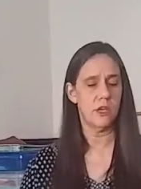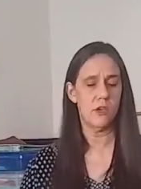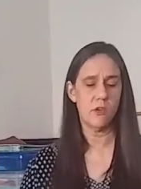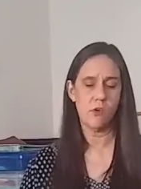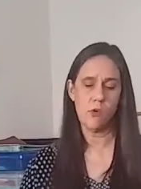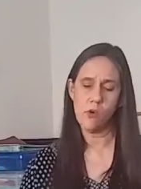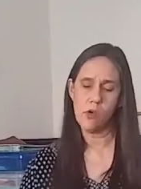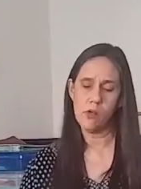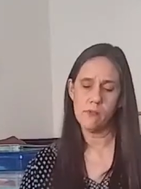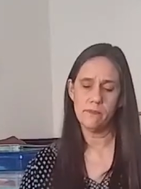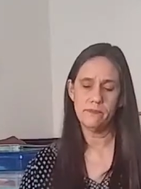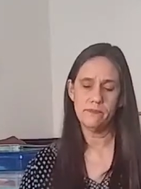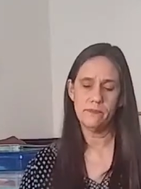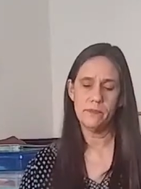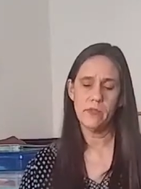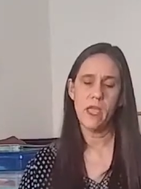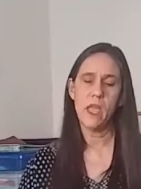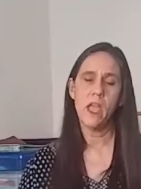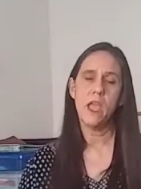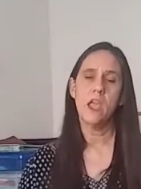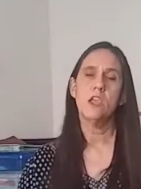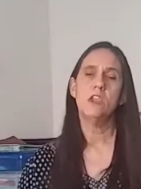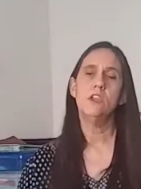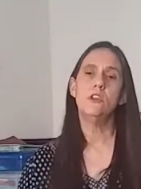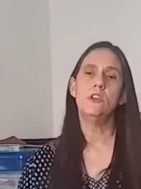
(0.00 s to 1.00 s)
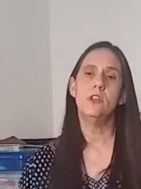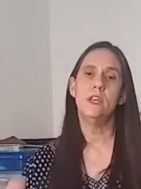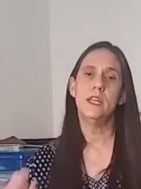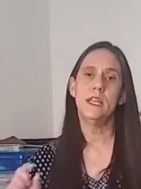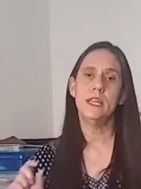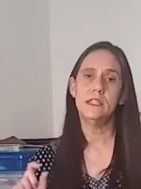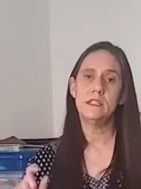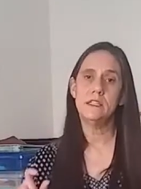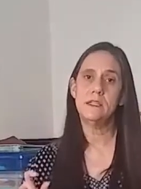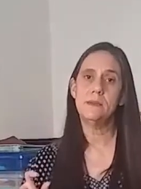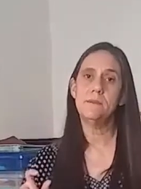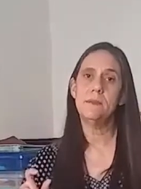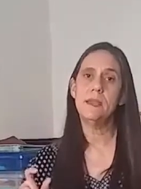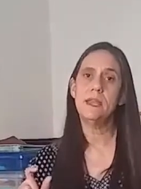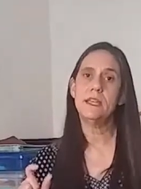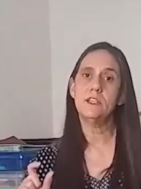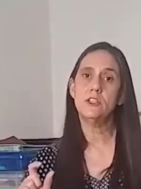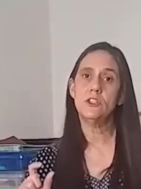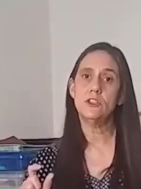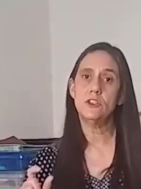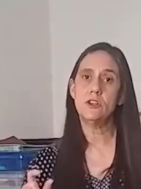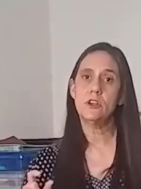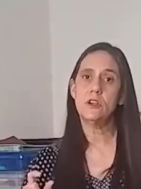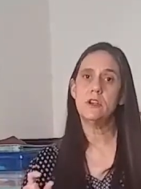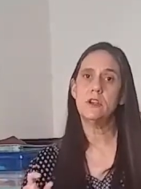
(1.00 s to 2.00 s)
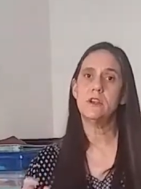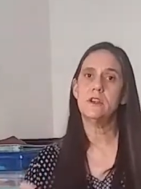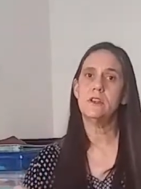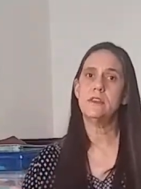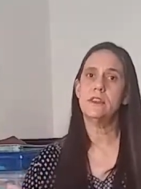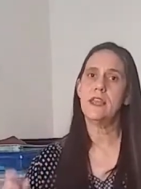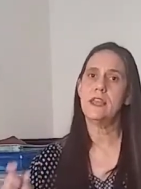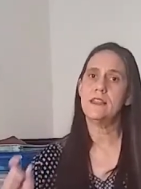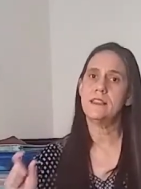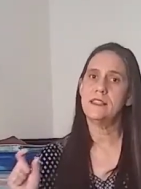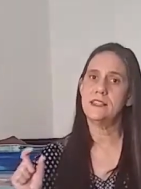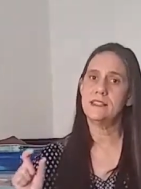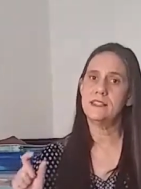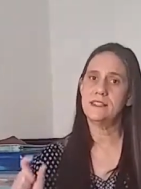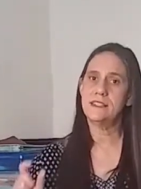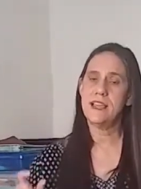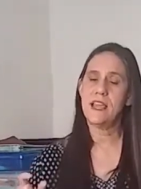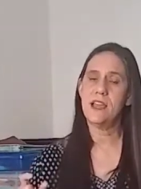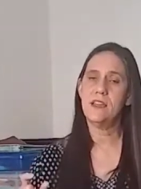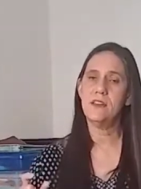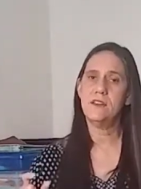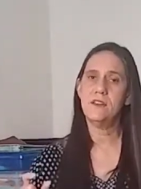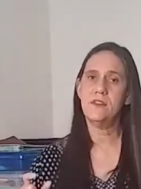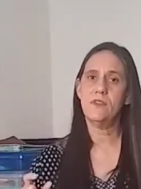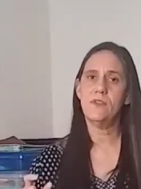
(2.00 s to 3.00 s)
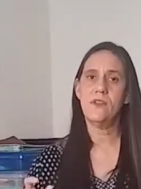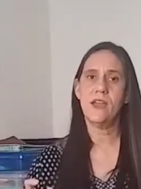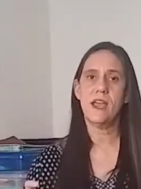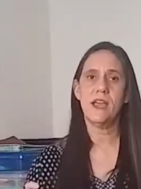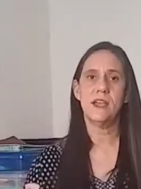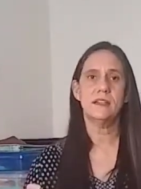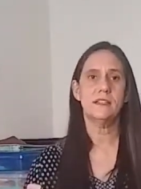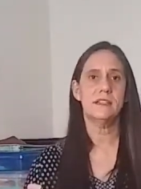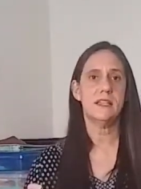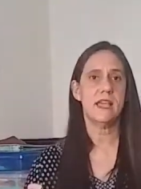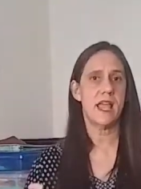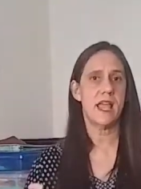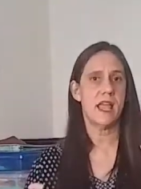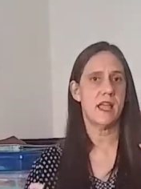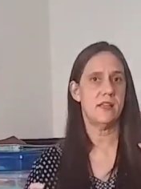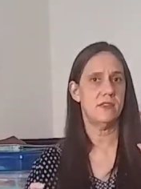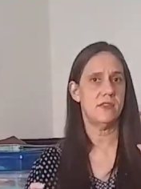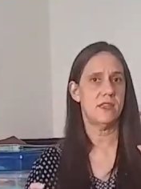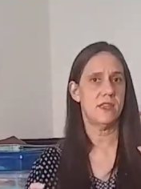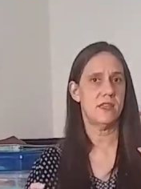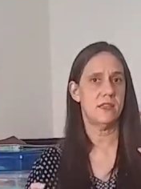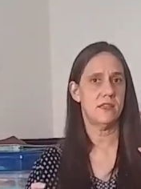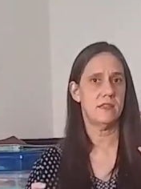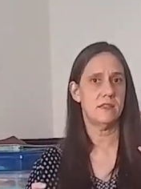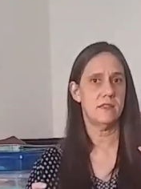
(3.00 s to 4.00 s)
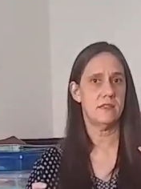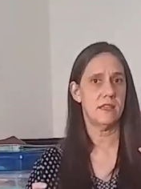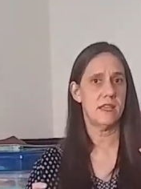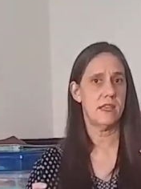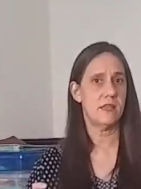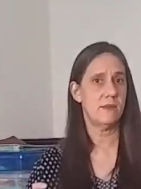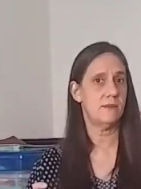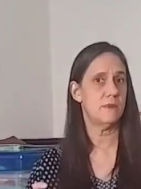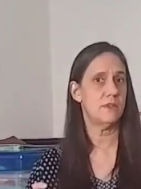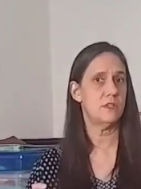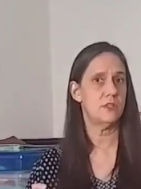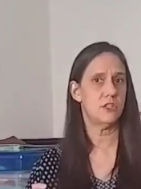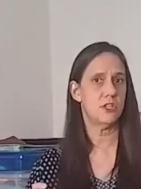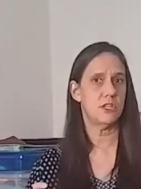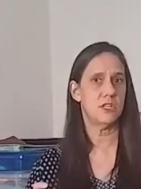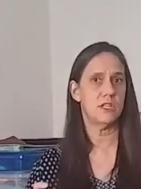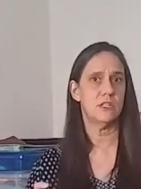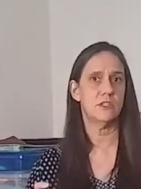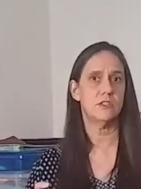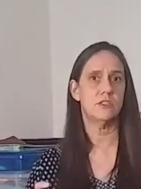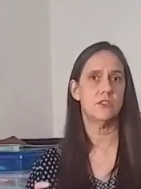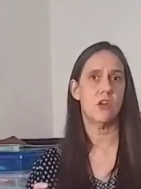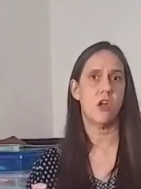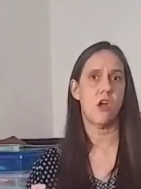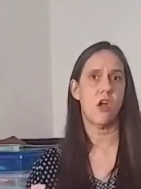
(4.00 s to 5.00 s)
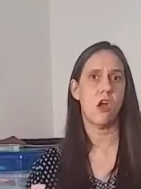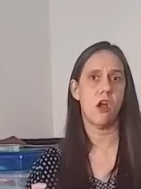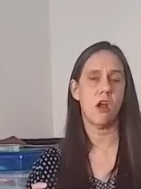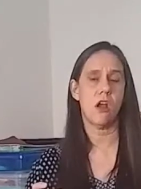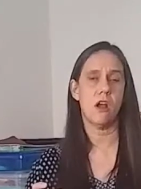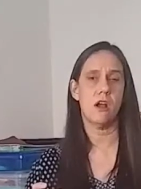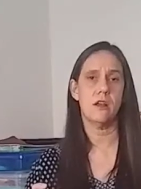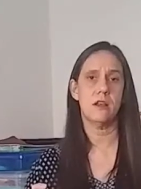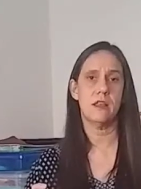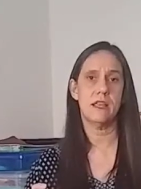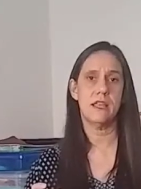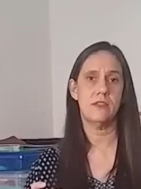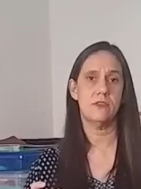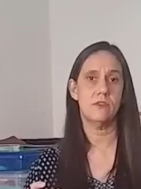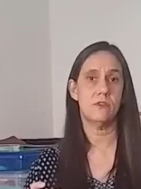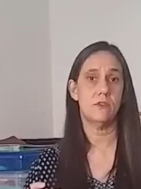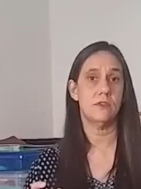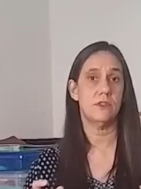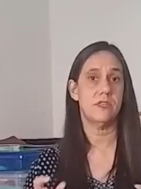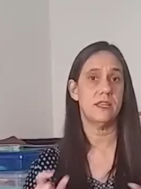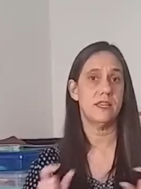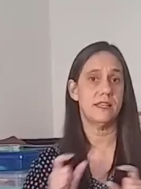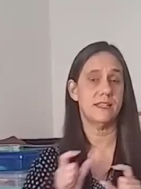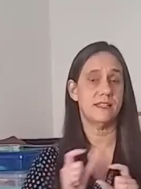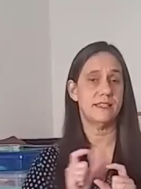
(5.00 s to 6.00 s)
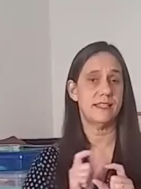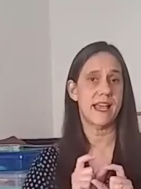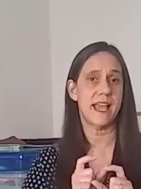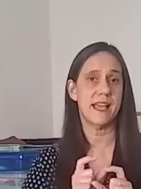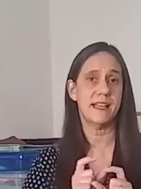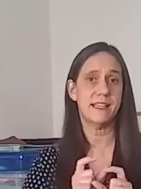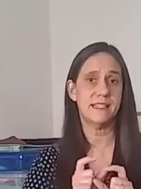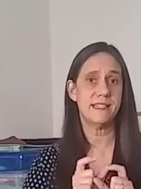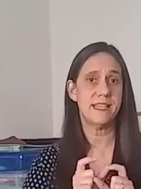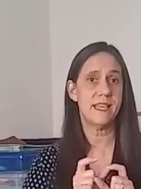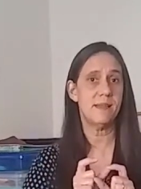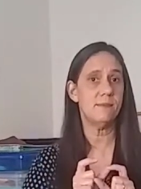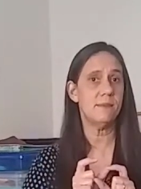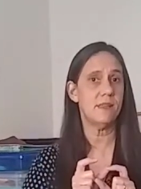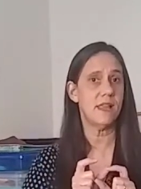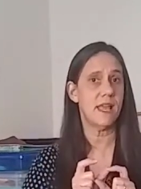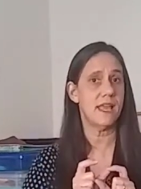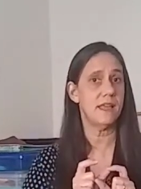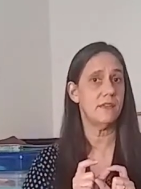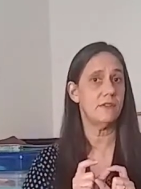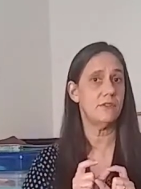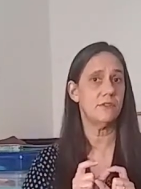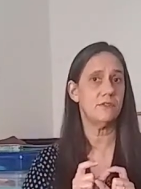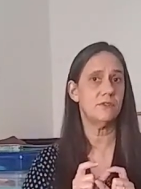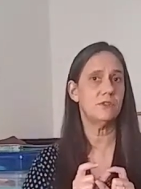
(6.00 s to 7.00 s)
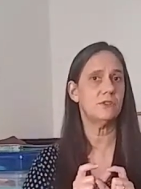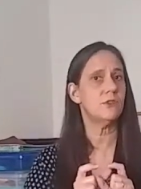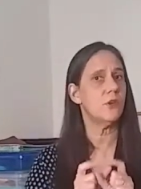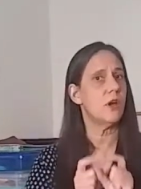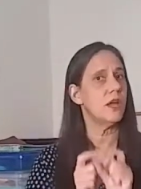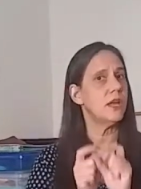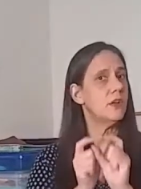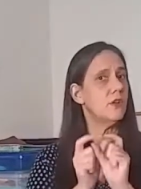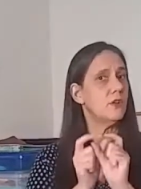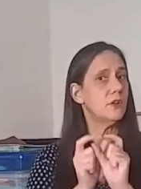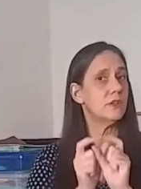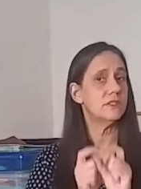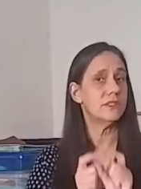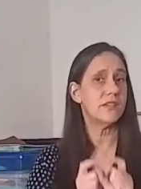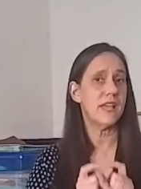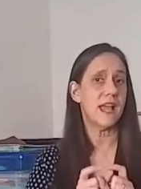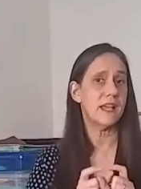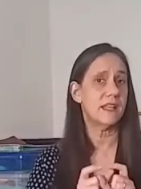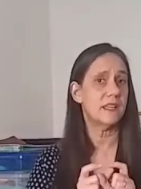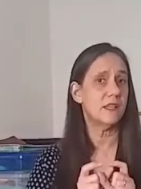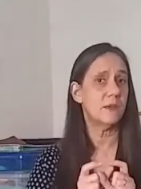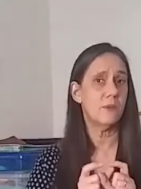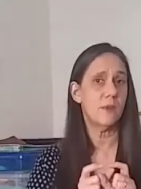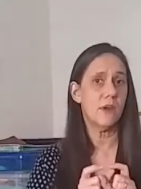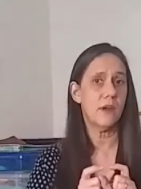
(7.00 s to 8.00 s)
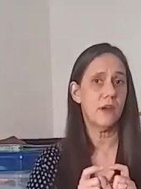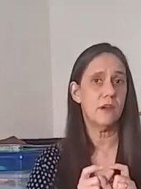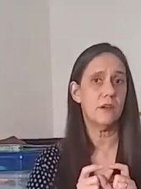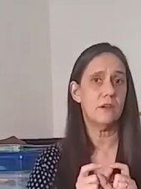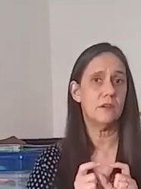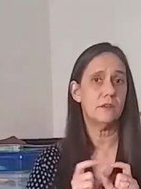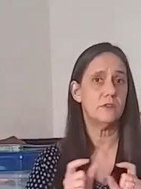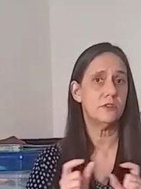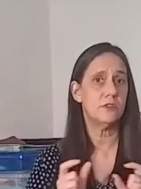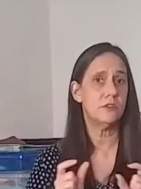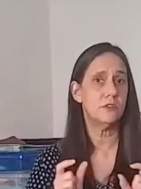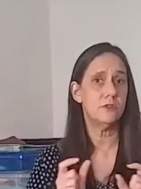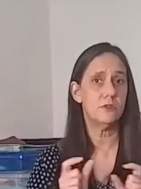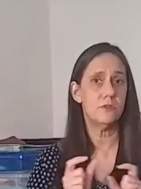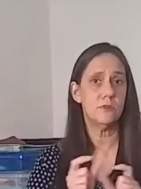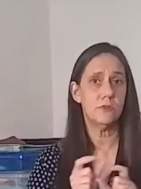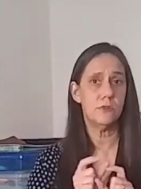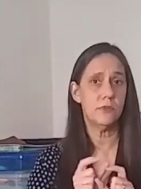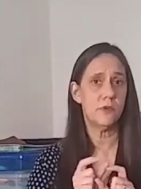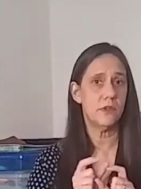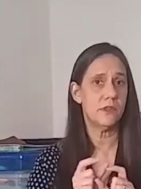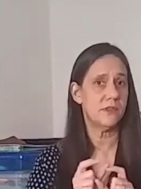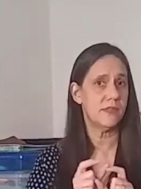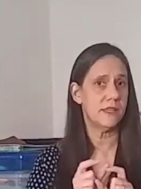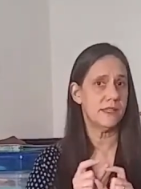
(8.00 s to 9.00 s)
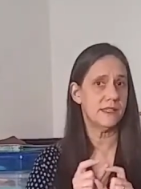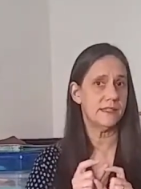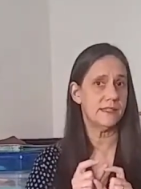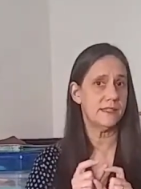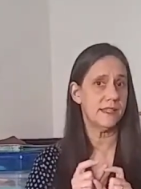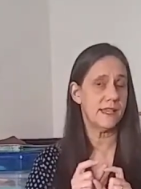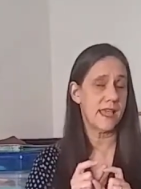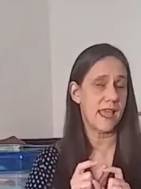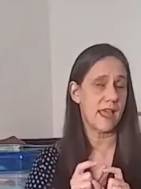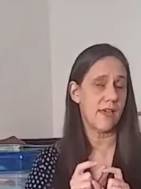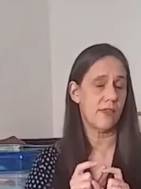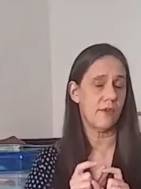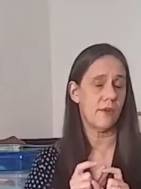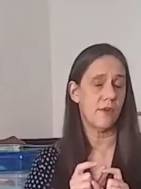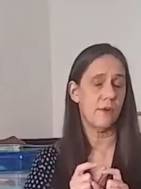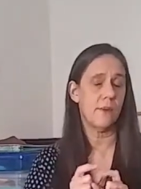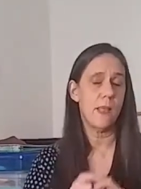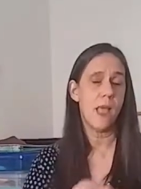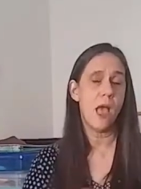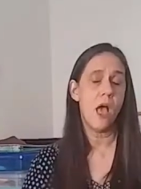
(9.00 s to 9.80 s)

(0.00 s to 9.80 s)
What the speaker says: cool, you need to make sure that the sound effect and the images are either the exact same length, so I know exactly where to put things together,